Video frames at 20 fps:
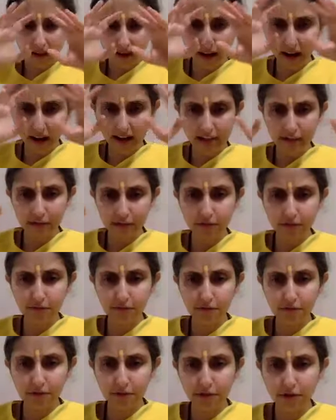kinds
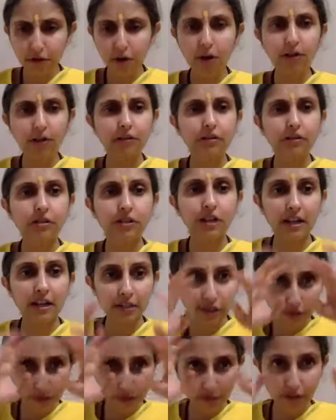of thoughts,
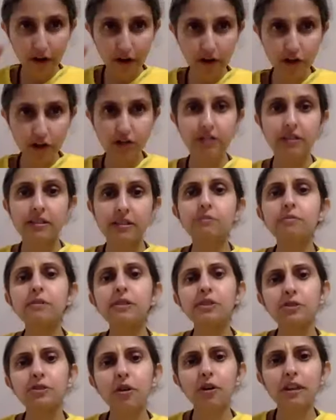kinds of functions, and we
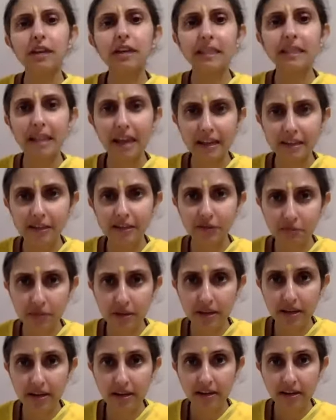saw that last
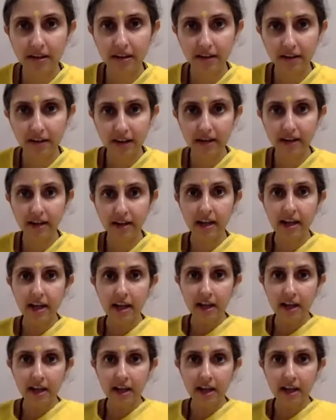week, right?